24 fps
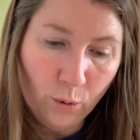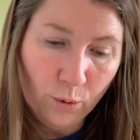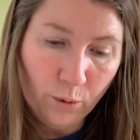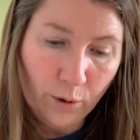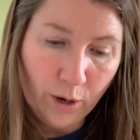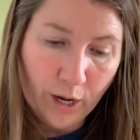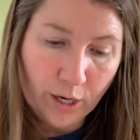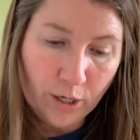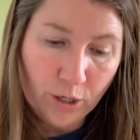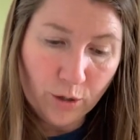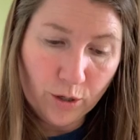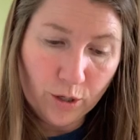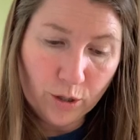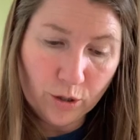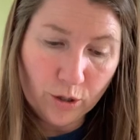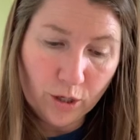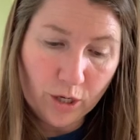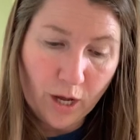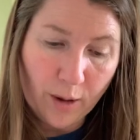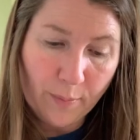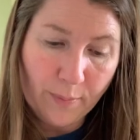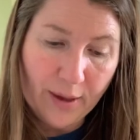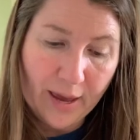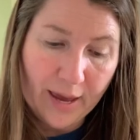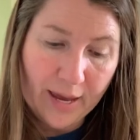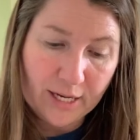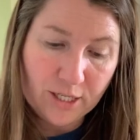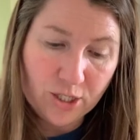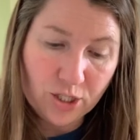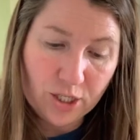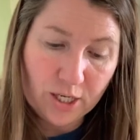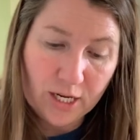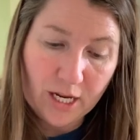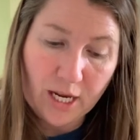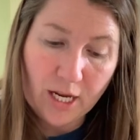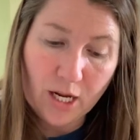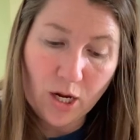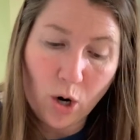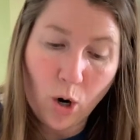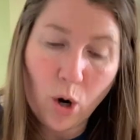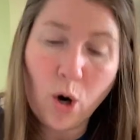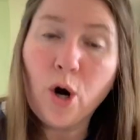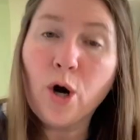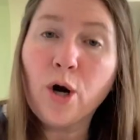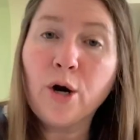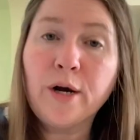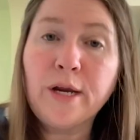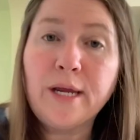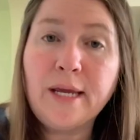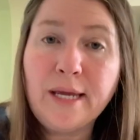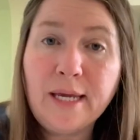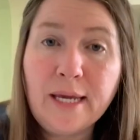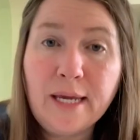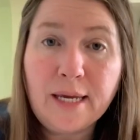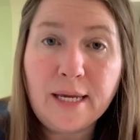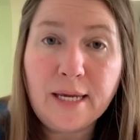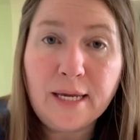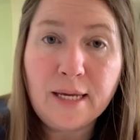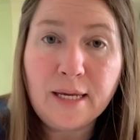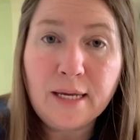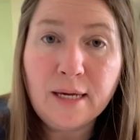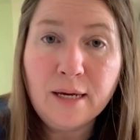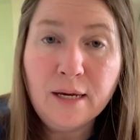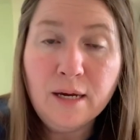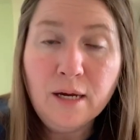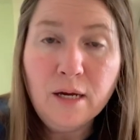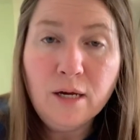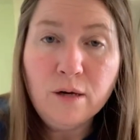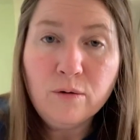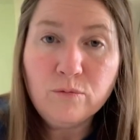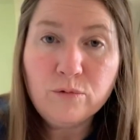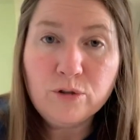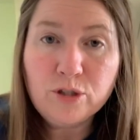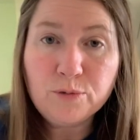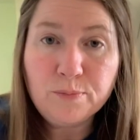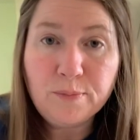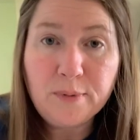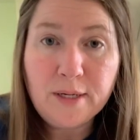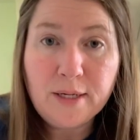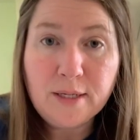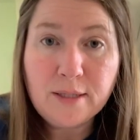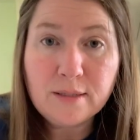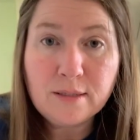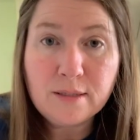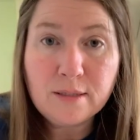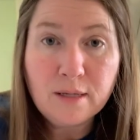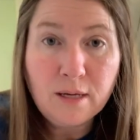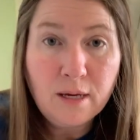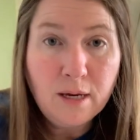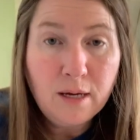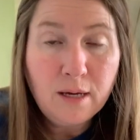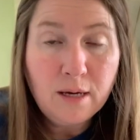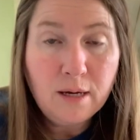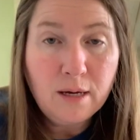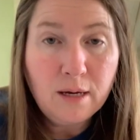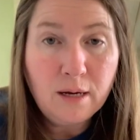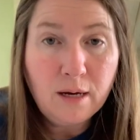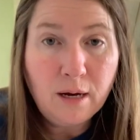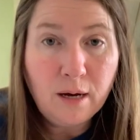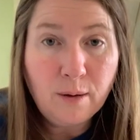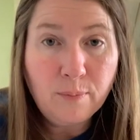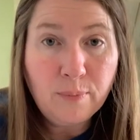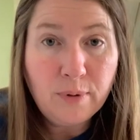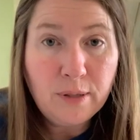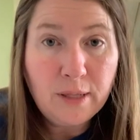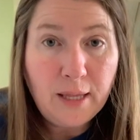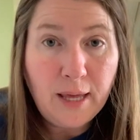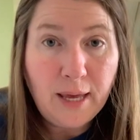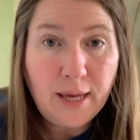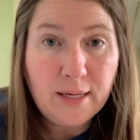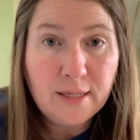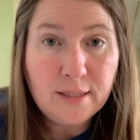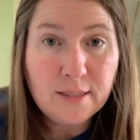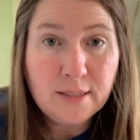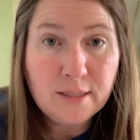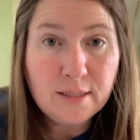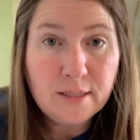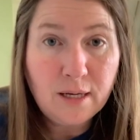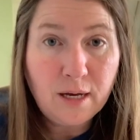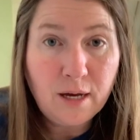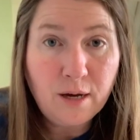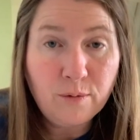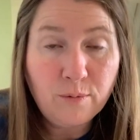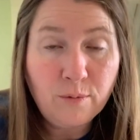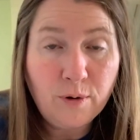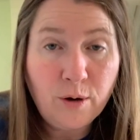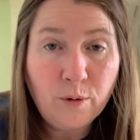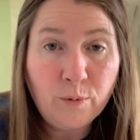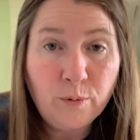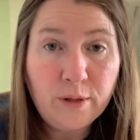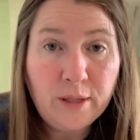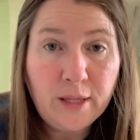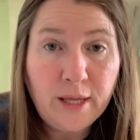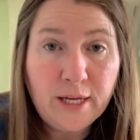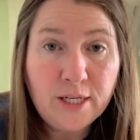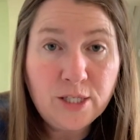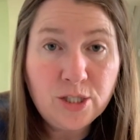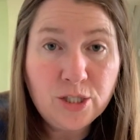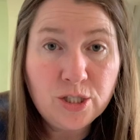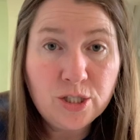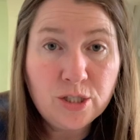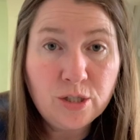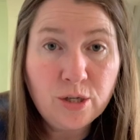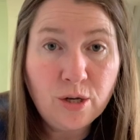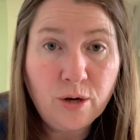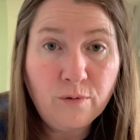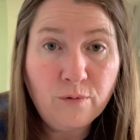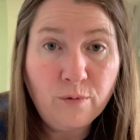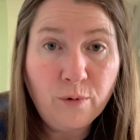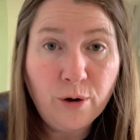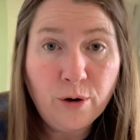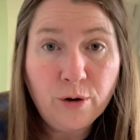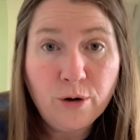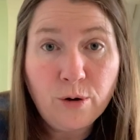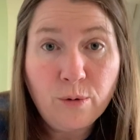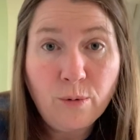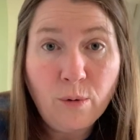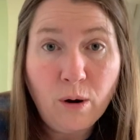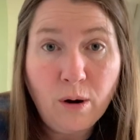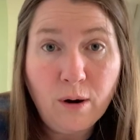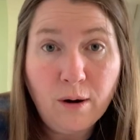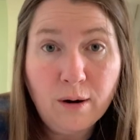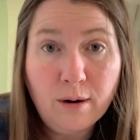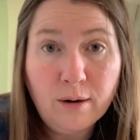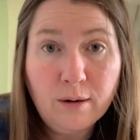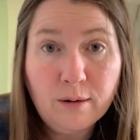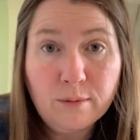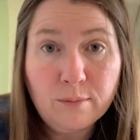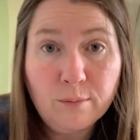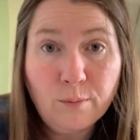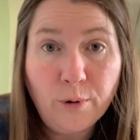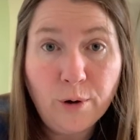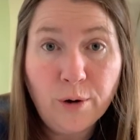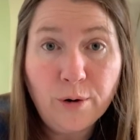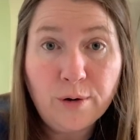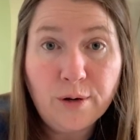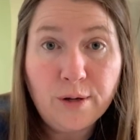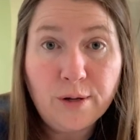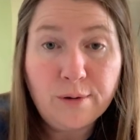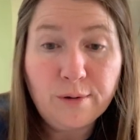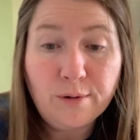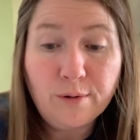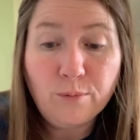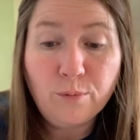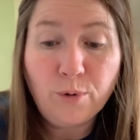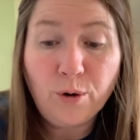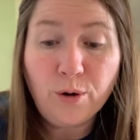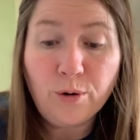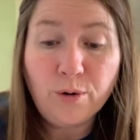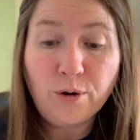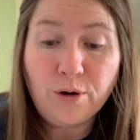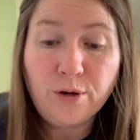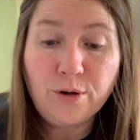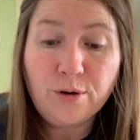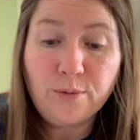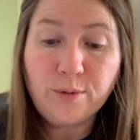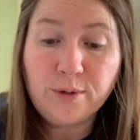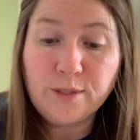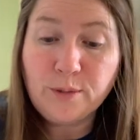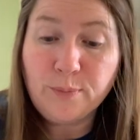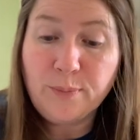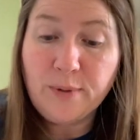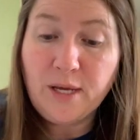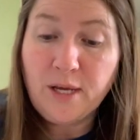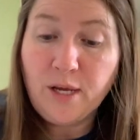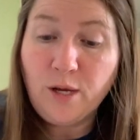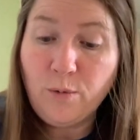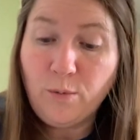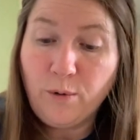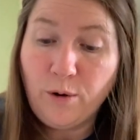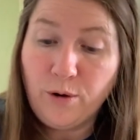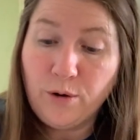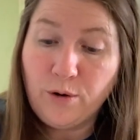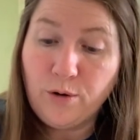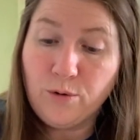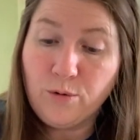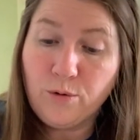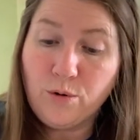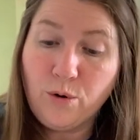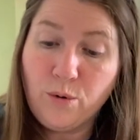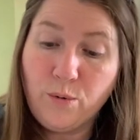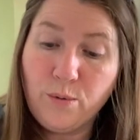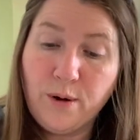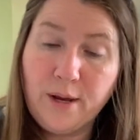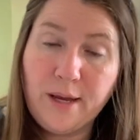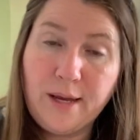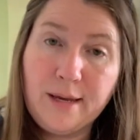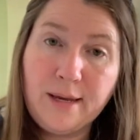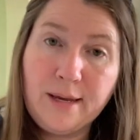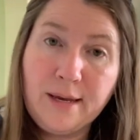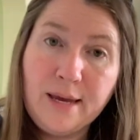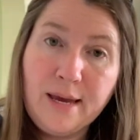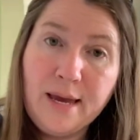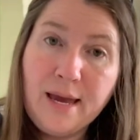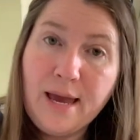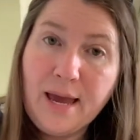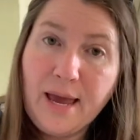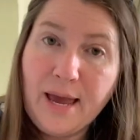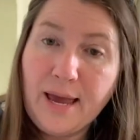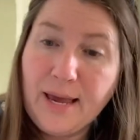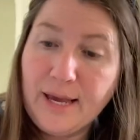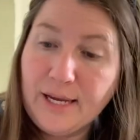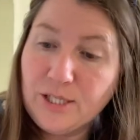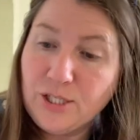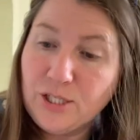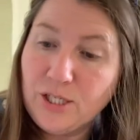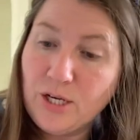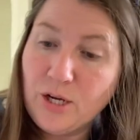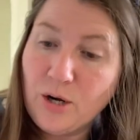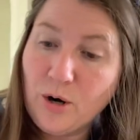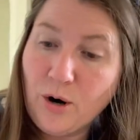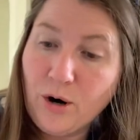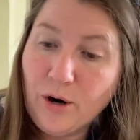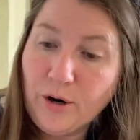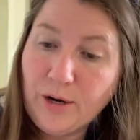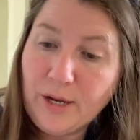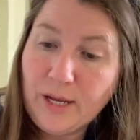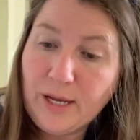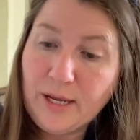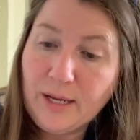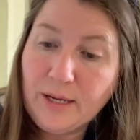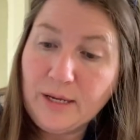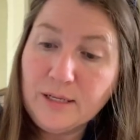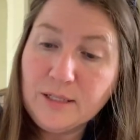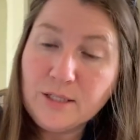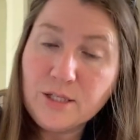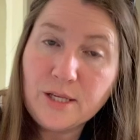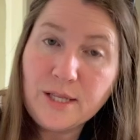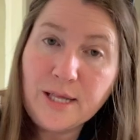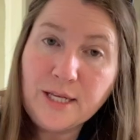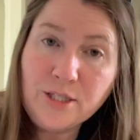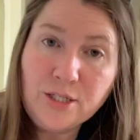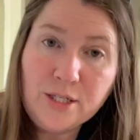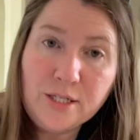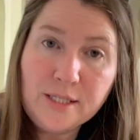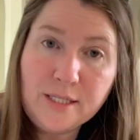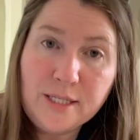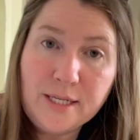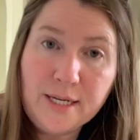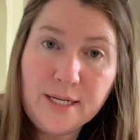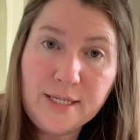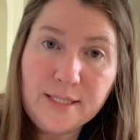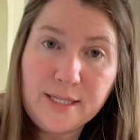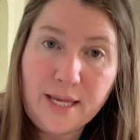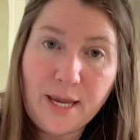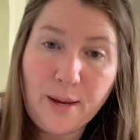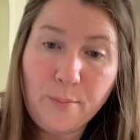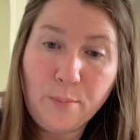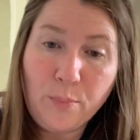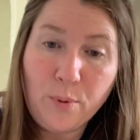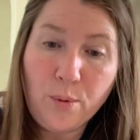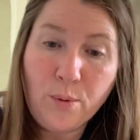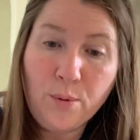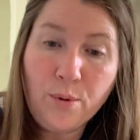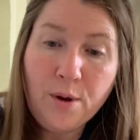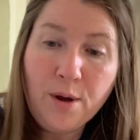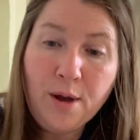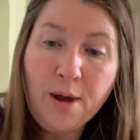And you can look up H-E-R-E, which means a place, a relation of where you are. Where are you going to be? Where are you going? H-E-R-E. So that's just an example.